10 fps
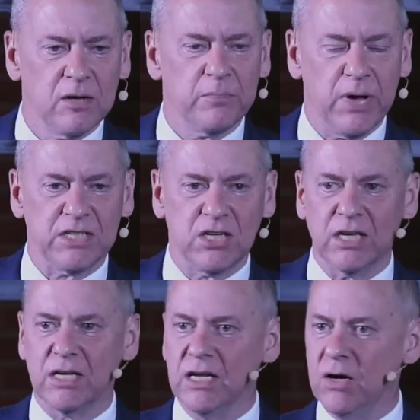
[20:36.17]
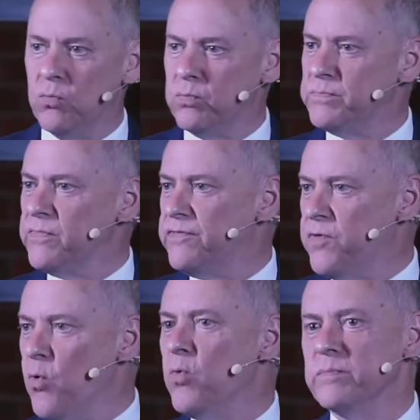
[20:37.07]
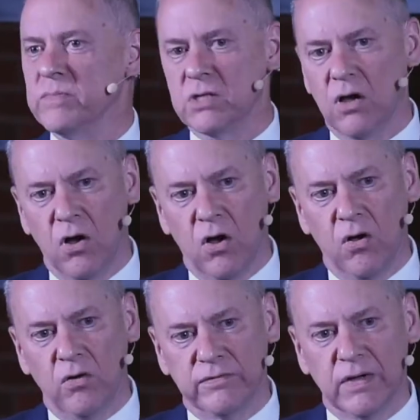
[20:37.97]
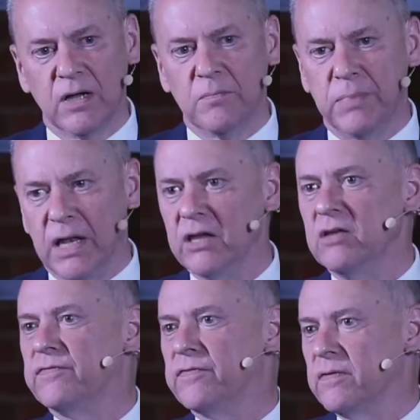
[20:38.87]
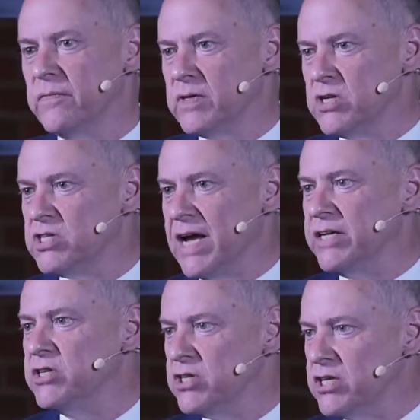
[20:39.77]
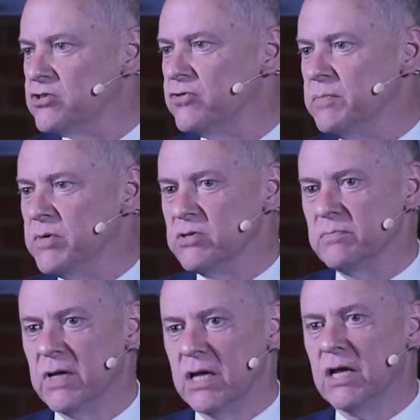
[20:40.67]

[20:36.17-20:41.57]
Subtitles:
particular forms of belief, to challenge extremism,